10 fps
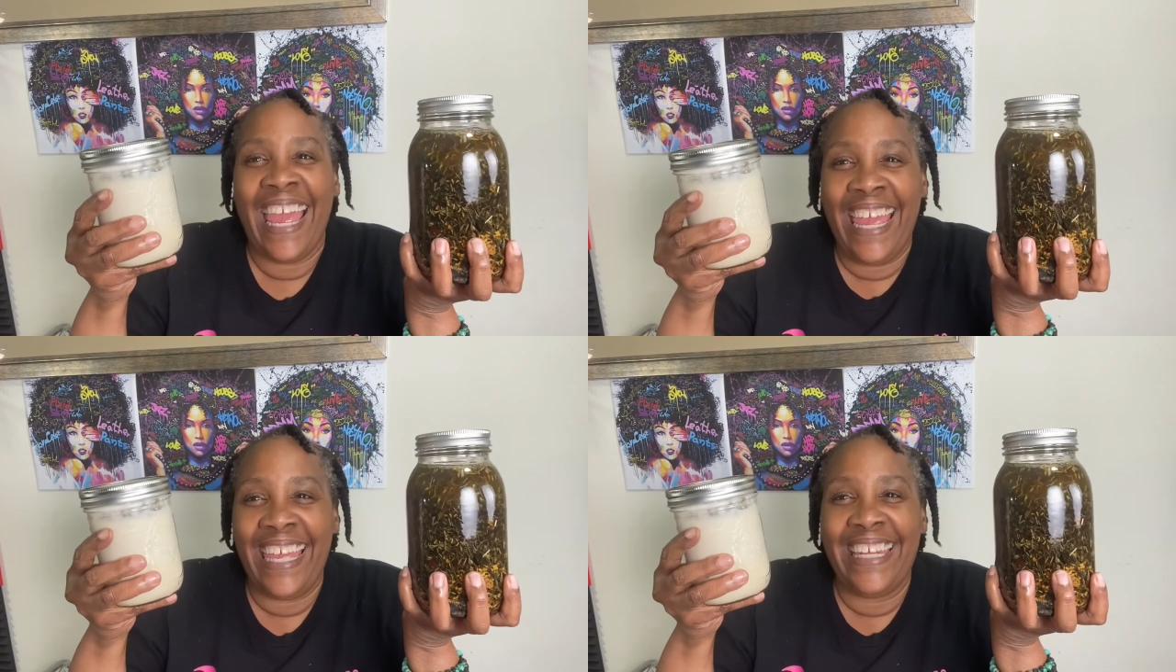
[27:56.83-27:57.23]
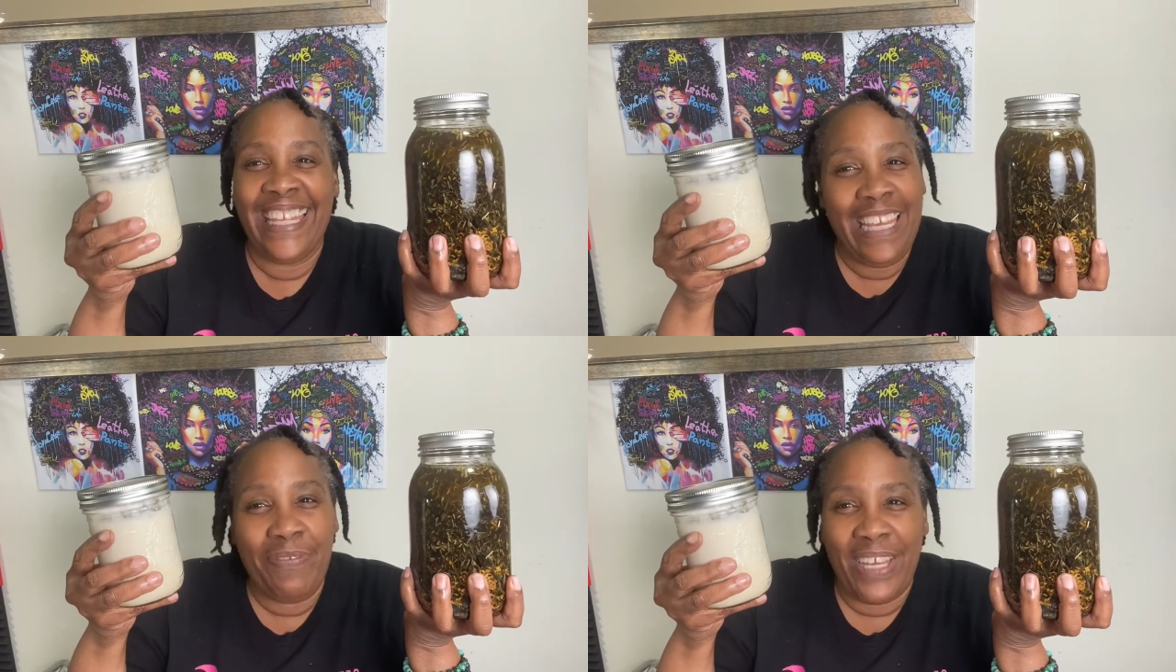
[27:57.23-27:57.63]
a
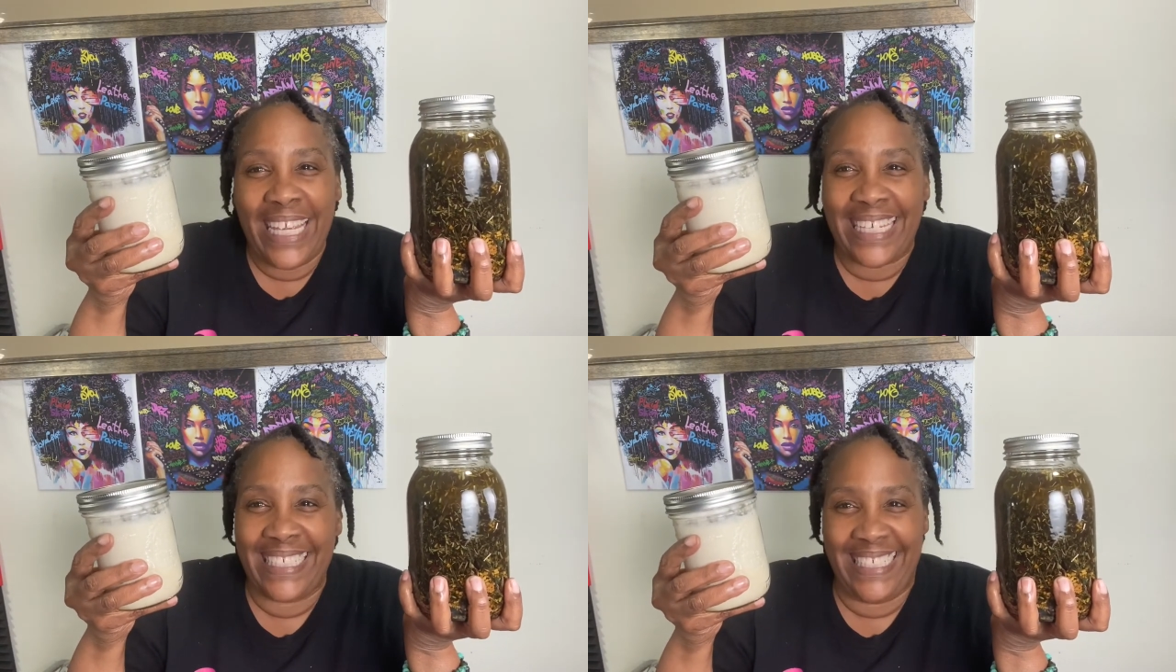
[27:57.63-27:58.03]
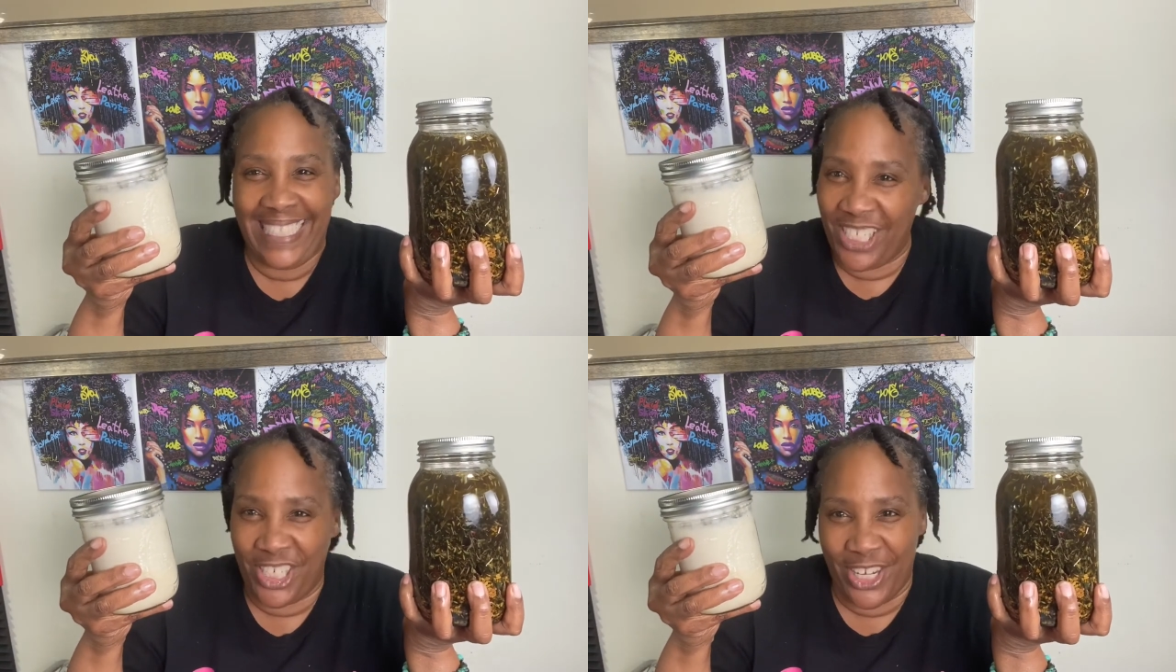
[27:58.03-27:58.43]
leave-in
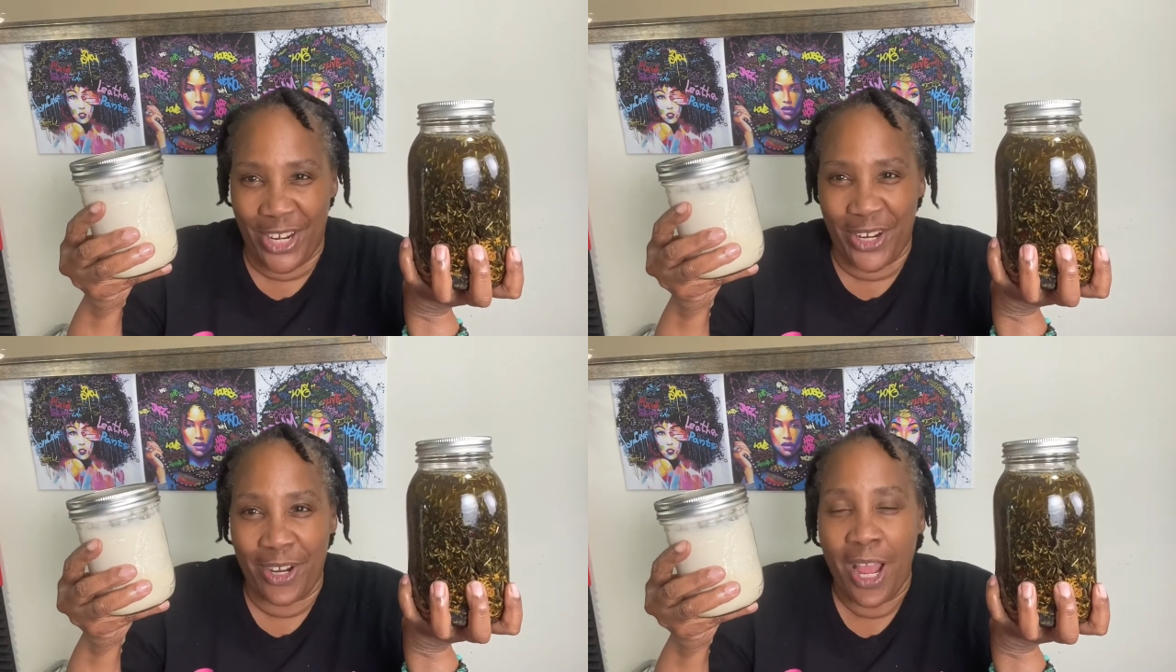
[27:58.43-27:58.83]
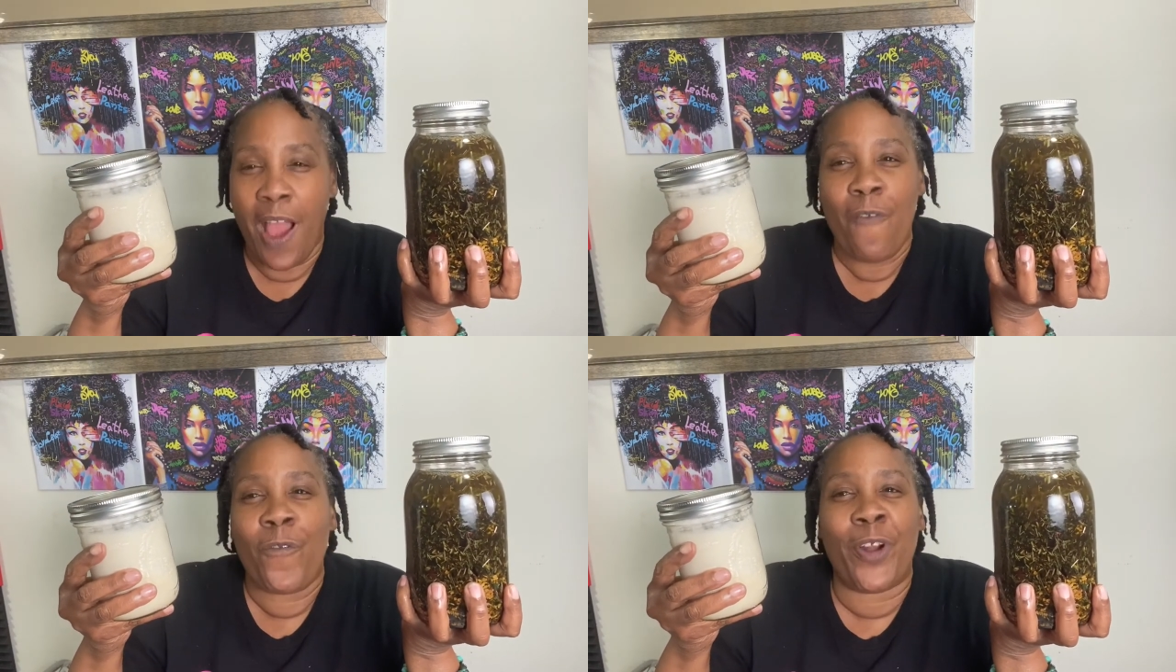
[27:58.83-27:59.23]
conditioner
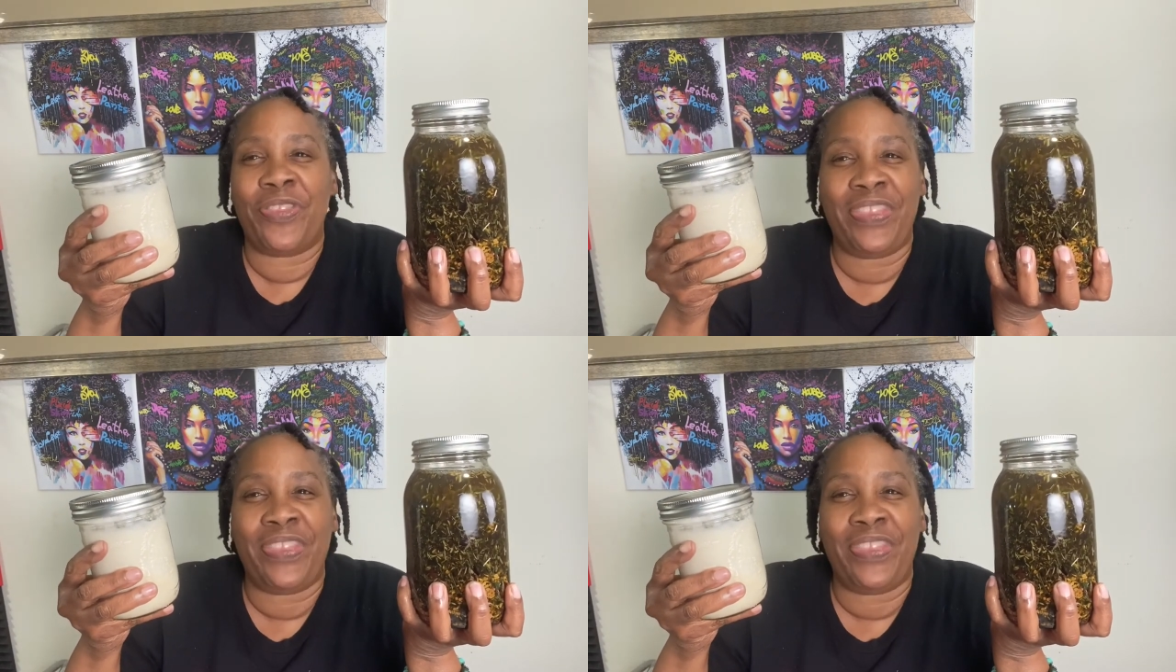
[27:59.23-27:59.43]
for